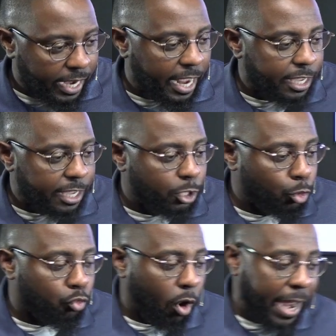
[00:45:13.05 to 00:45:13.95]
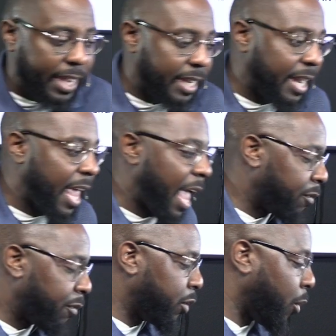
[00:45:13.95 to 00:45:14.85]
and that you right in
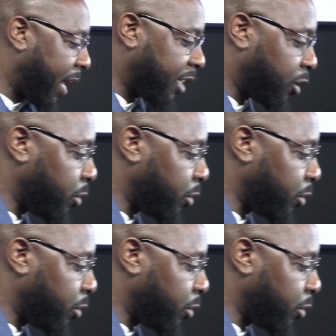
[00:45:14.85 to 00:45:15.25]
every way that